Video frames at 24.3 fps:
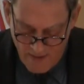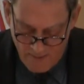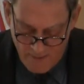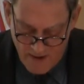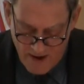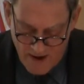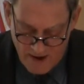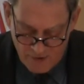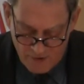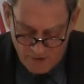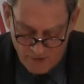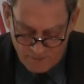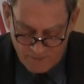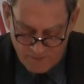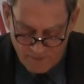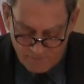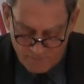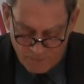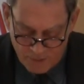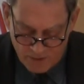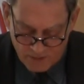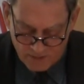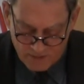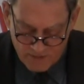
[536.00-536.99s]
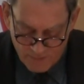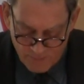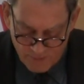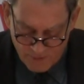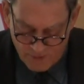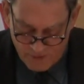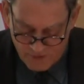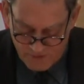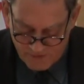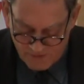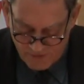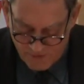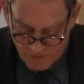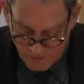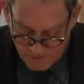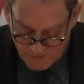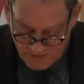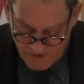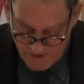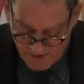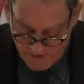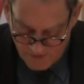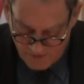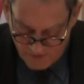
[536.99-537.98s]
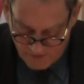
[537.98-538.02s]
by a group of Baltimore
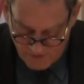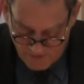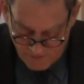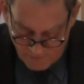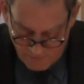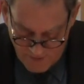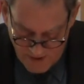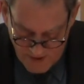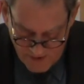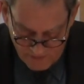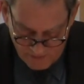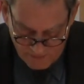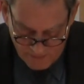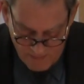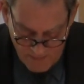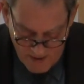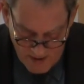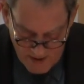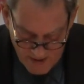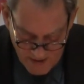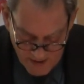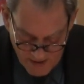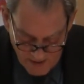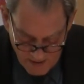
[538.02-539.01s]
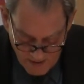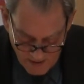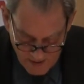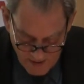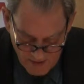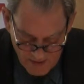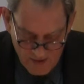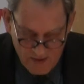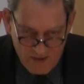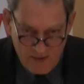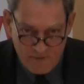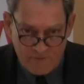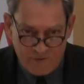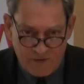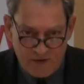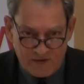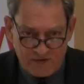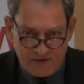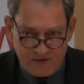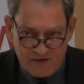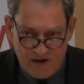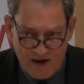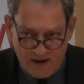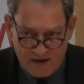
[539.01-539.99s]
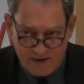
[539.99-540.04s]
schoolteachers to raise money for a
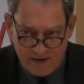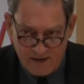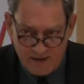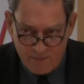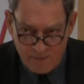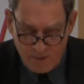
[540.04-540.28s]
second